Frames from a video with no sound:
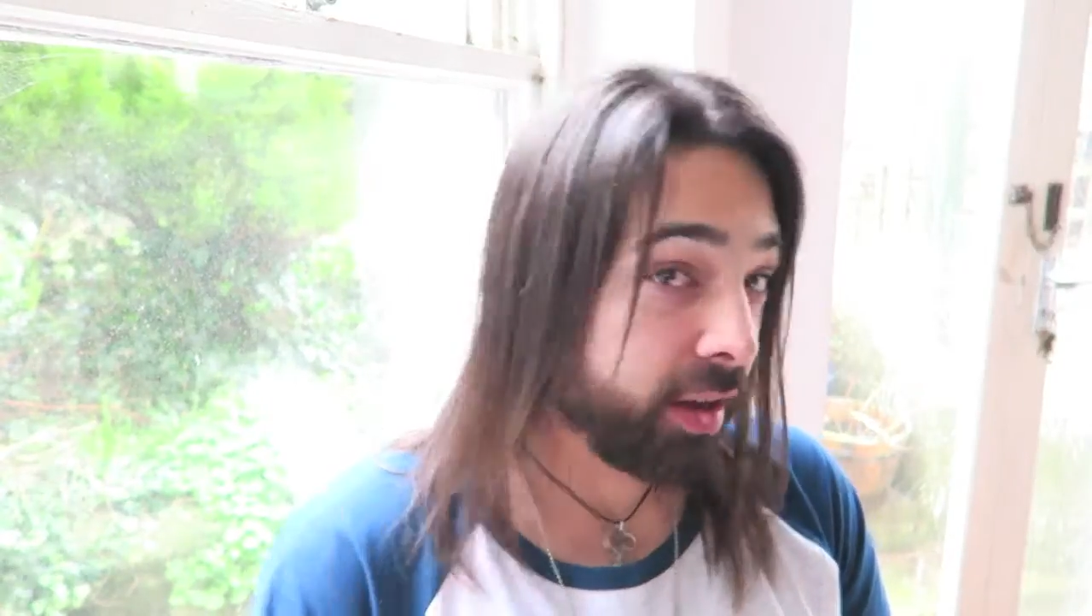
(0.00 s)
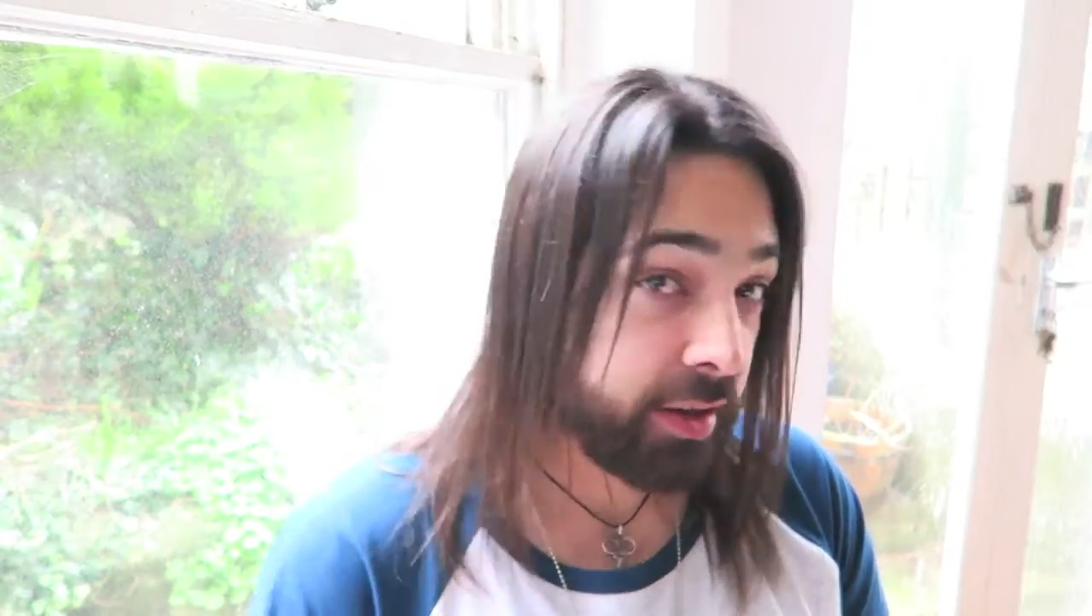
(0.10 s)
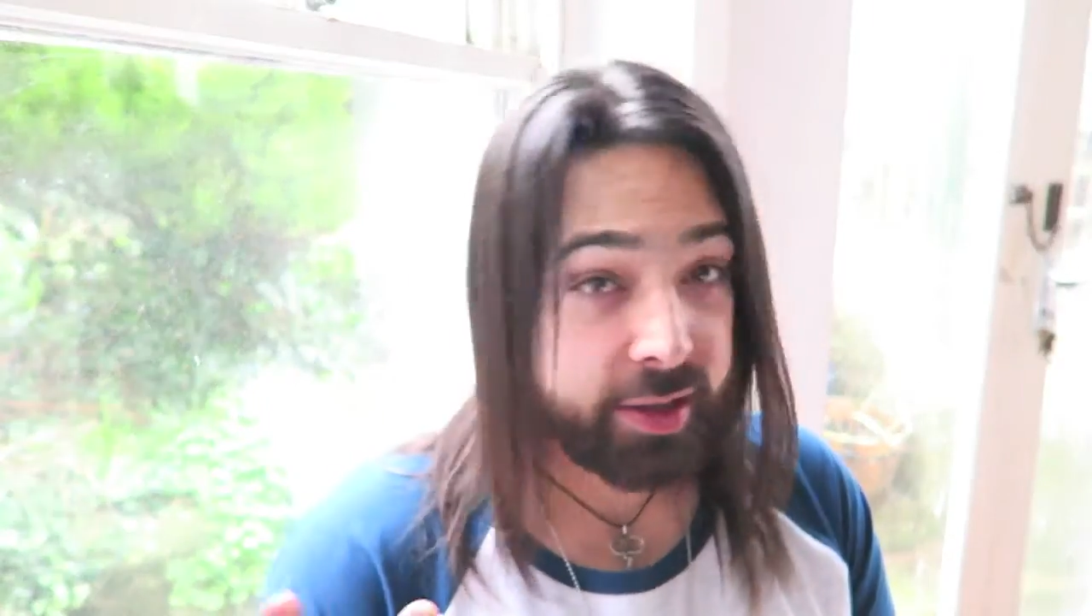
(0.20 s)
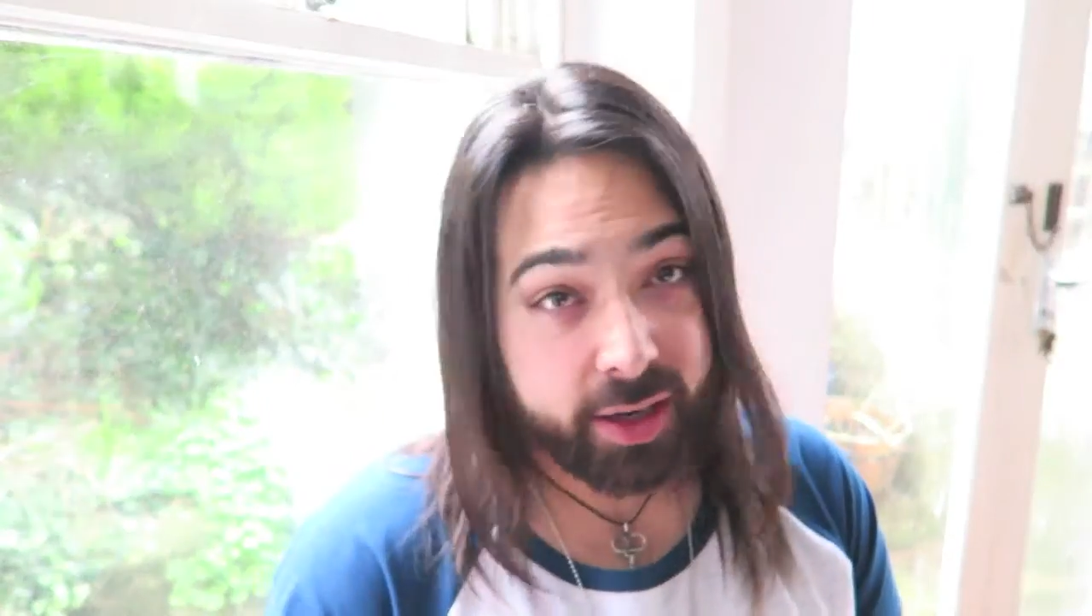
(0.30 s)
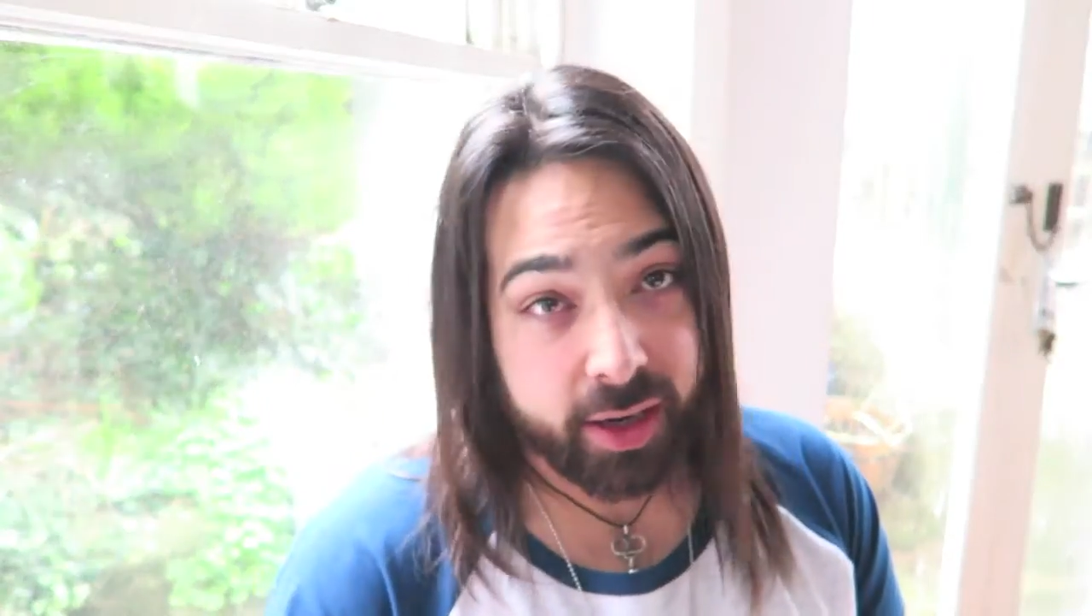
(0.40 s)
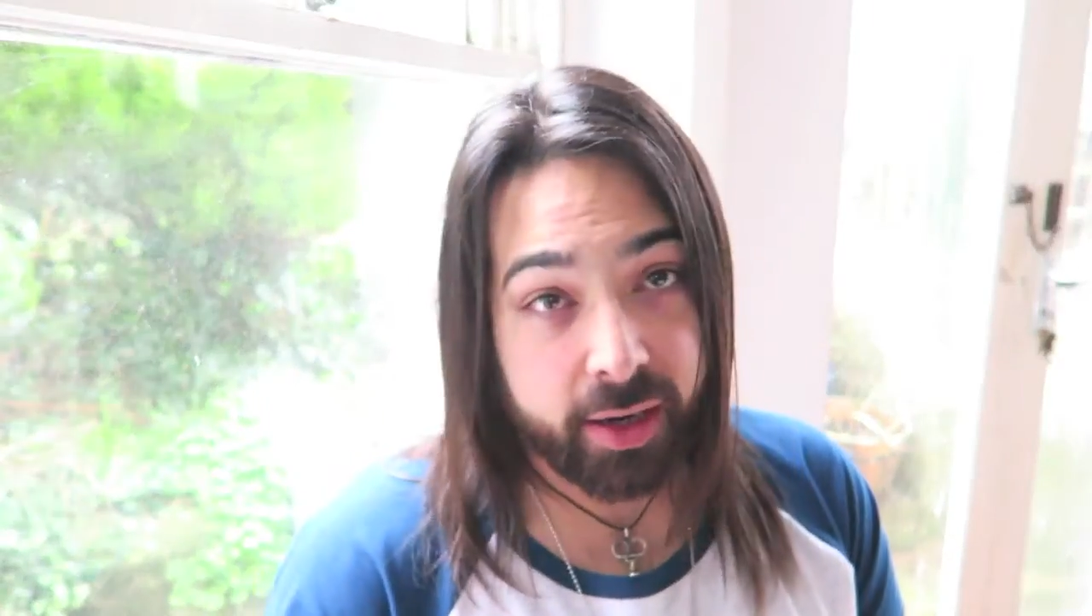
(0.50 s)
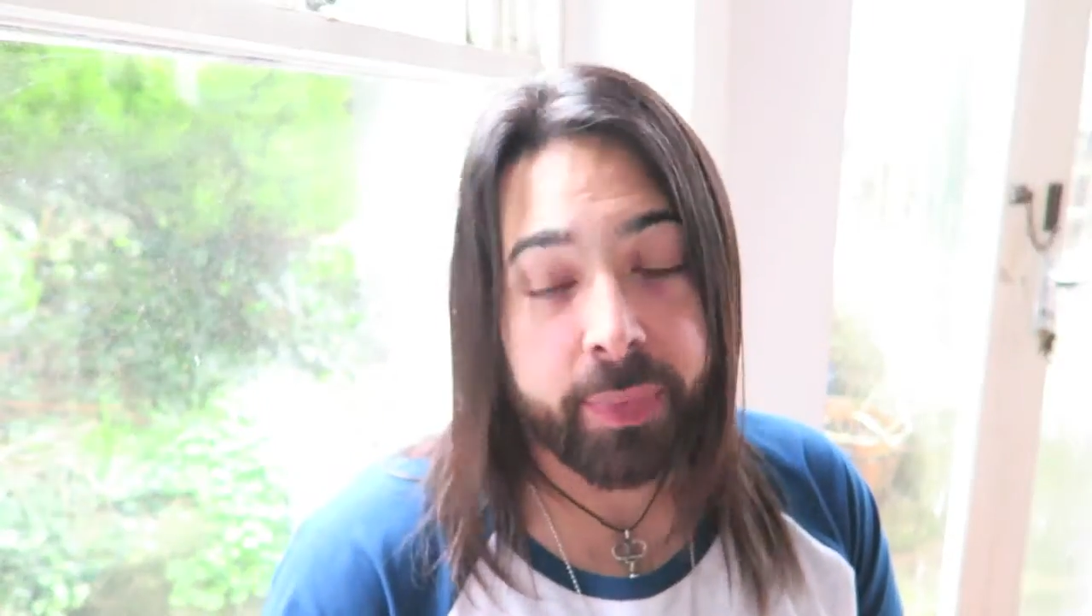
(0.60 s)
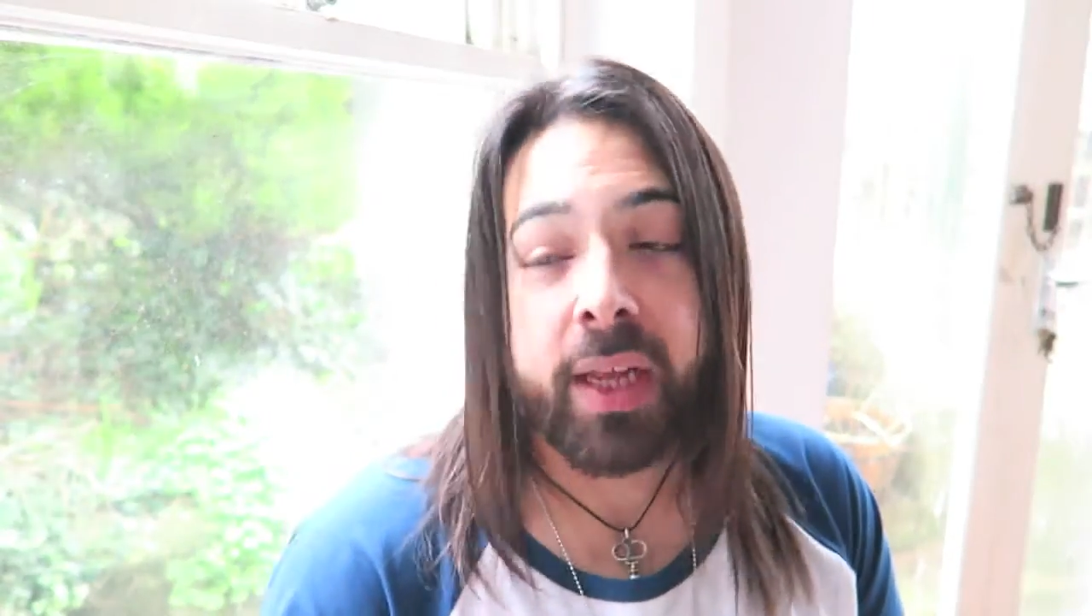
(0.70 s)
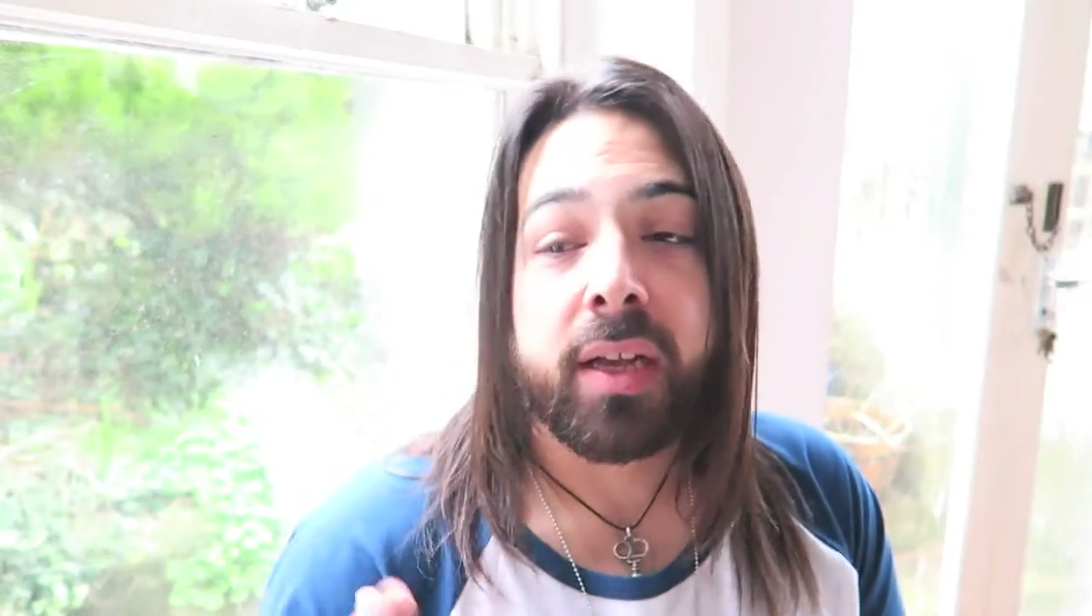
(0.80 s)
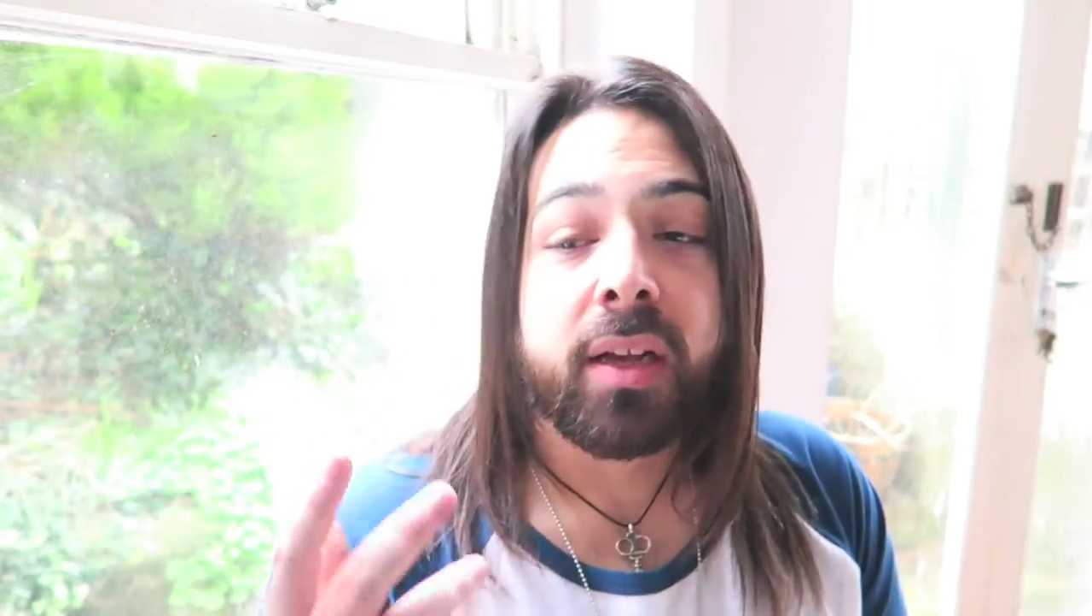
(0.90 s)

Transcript: la da da.